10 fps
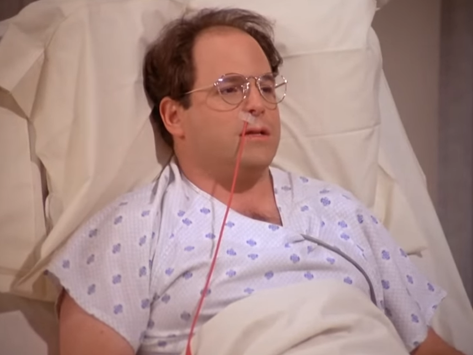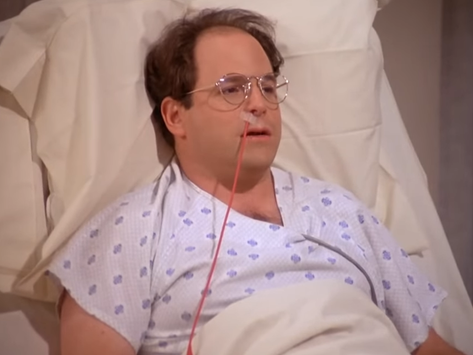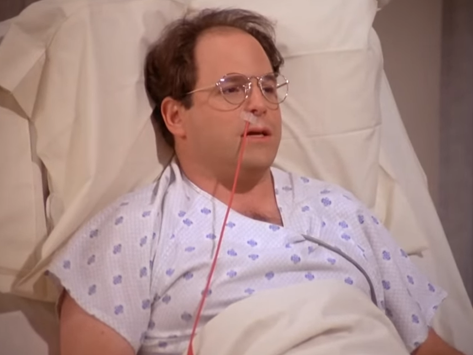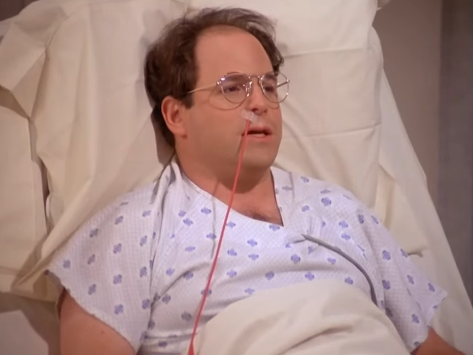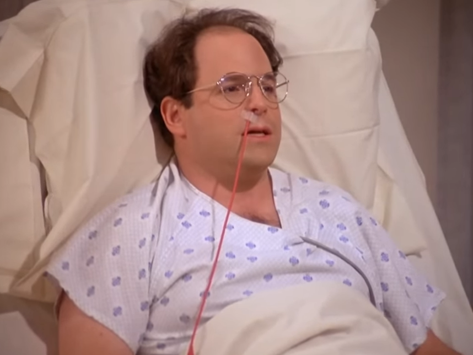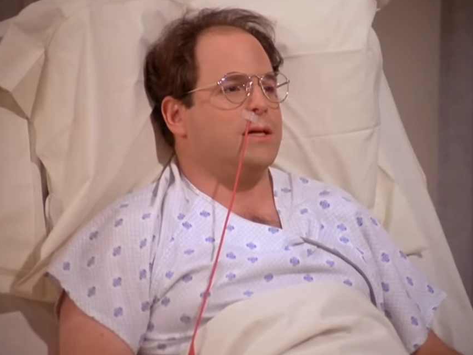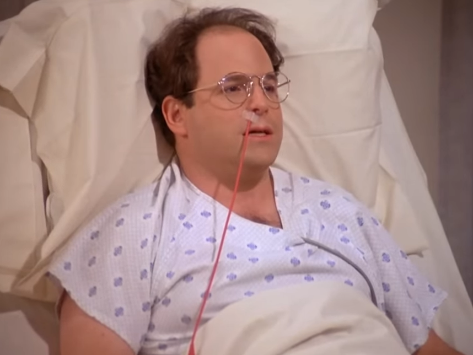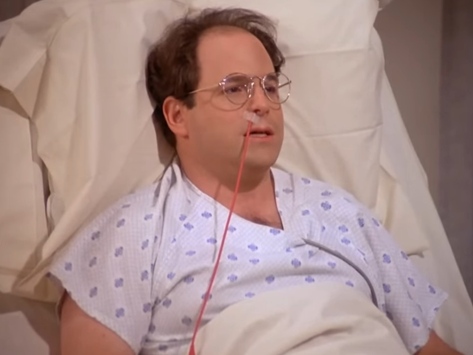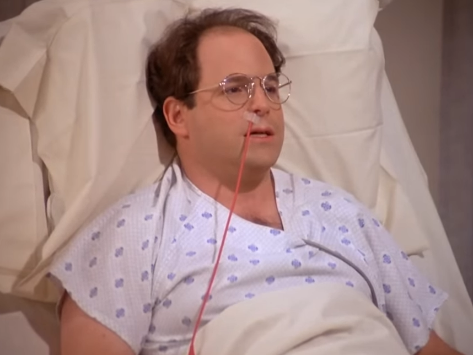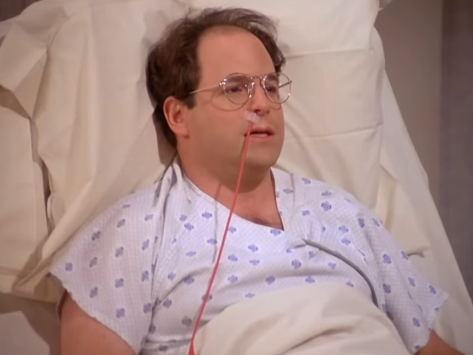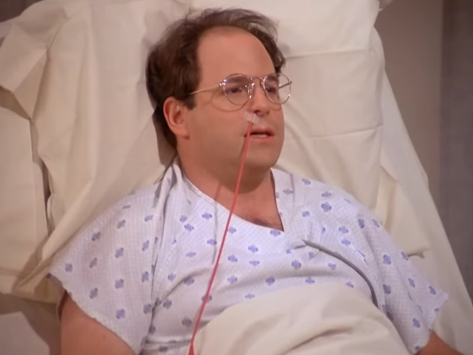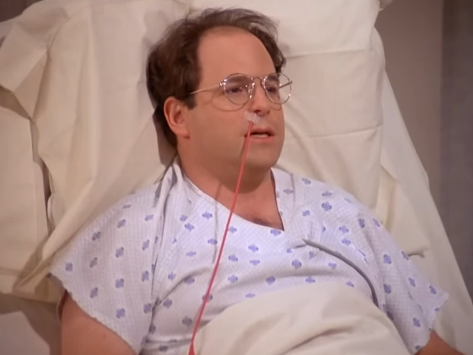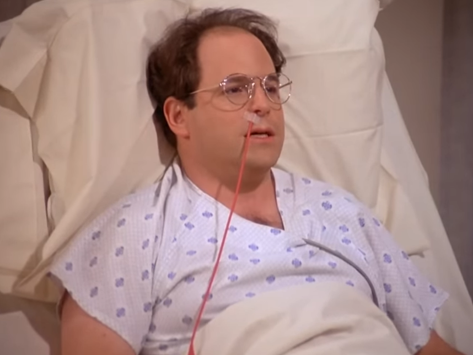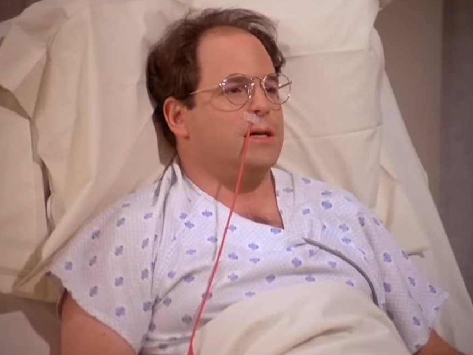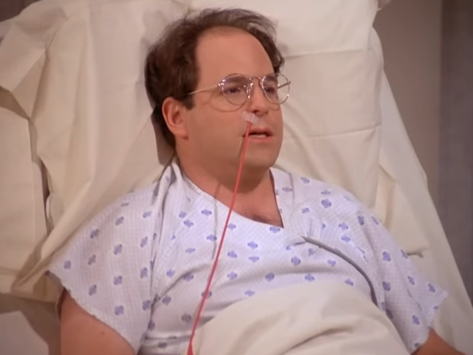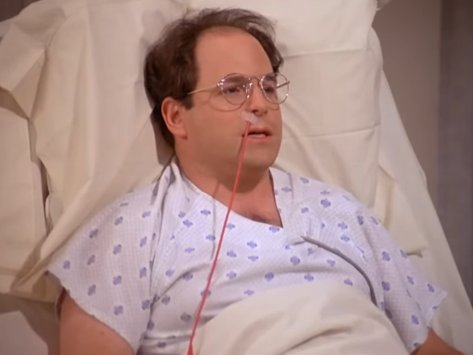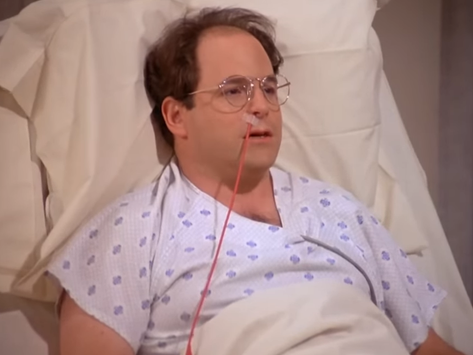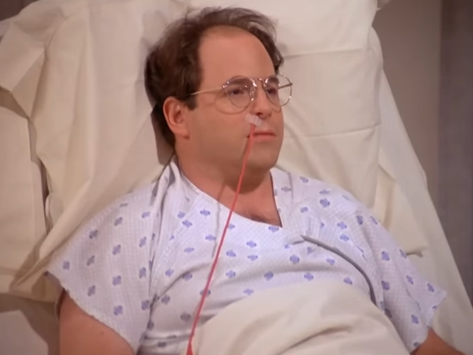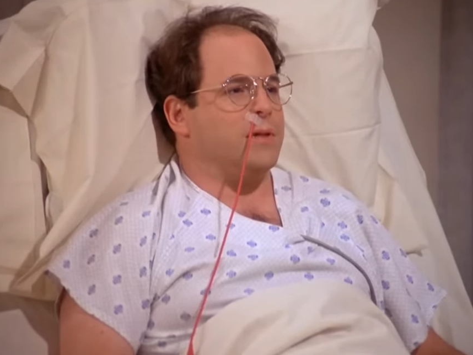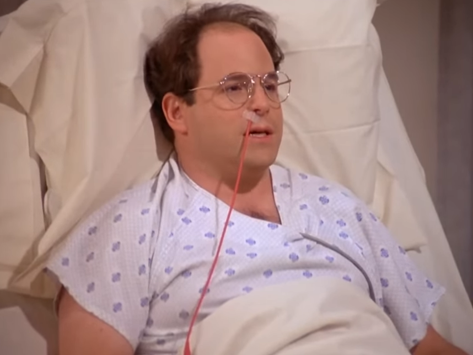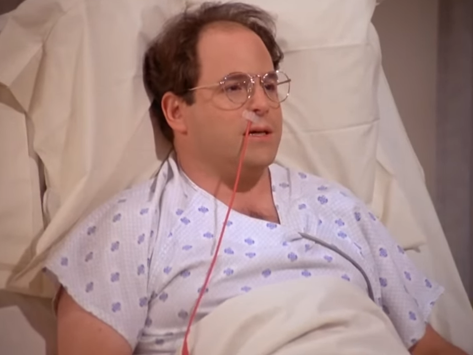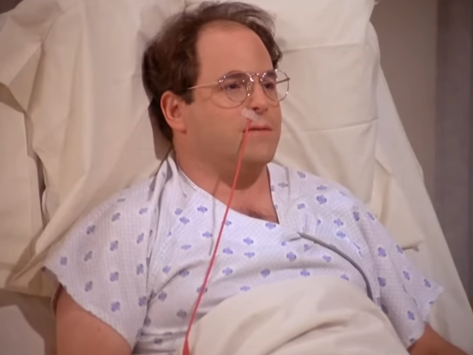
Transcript: Jerry, kill me.